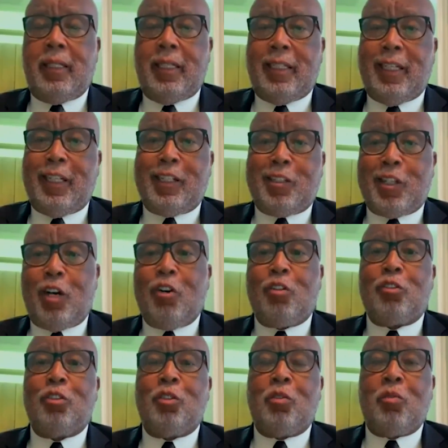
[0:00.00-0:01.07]
that they
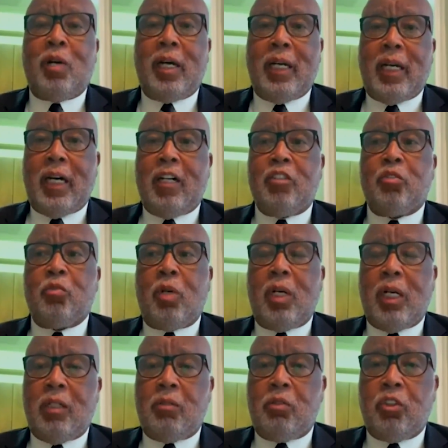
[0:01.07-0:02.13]
talked to the White House
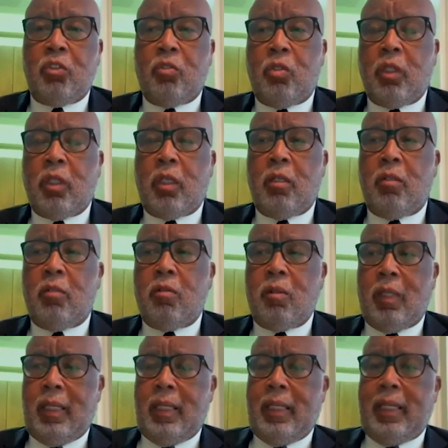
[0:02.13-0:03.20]
while it was going on.
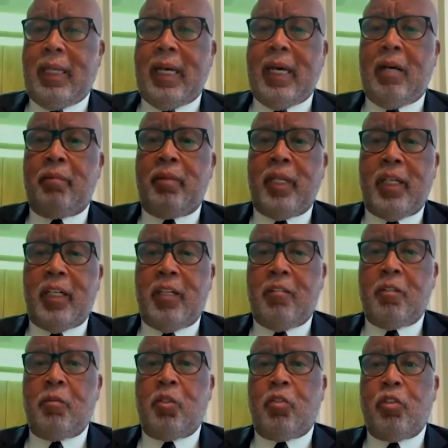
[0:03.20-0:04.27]
Now many of
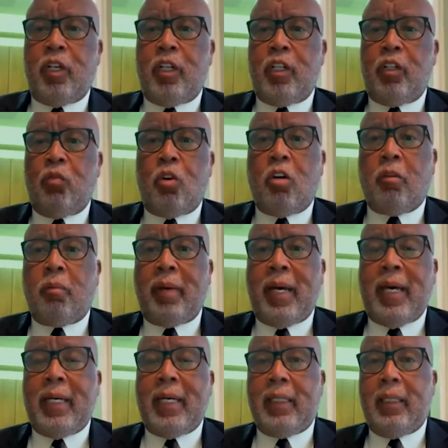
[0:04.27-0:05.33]
them are trying to walk
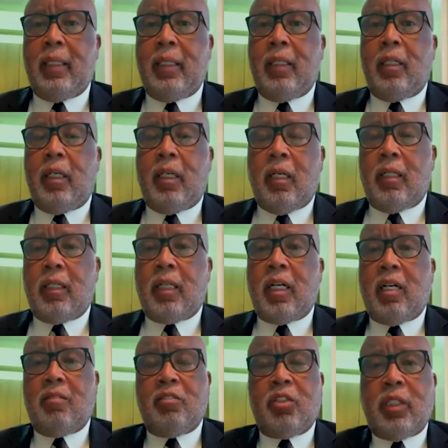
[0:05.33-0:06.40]
back the
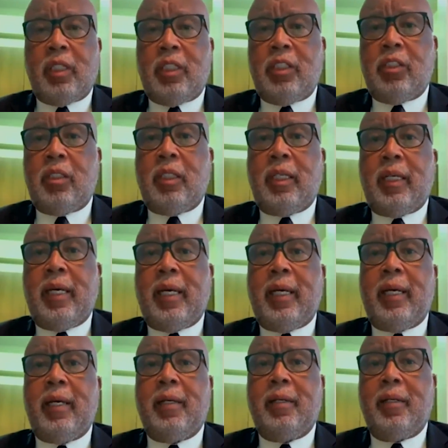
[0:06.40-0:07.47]
conversation they
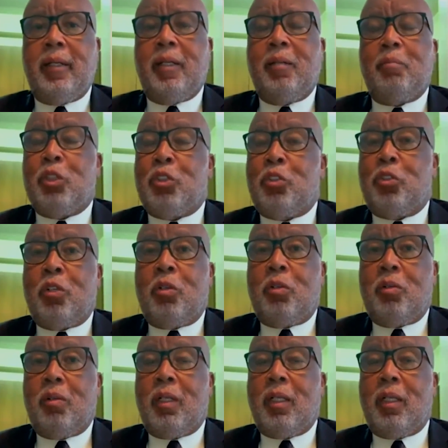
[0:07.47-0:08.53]
had. But, you
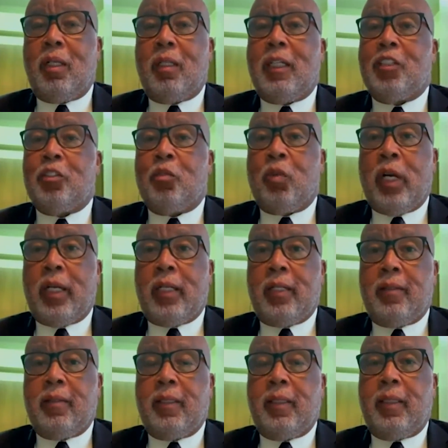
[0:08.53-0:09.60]
know, there's a record.
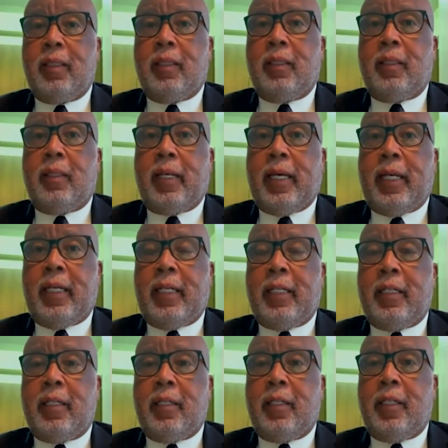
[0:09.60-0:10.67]
And
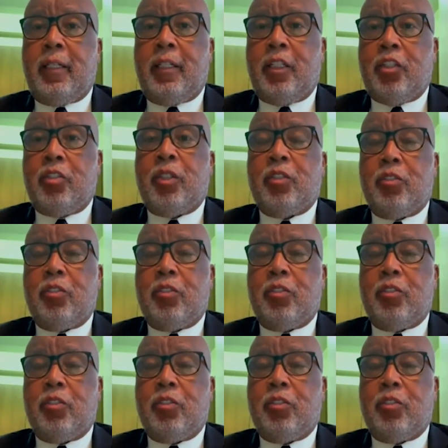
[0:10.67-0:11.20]
in this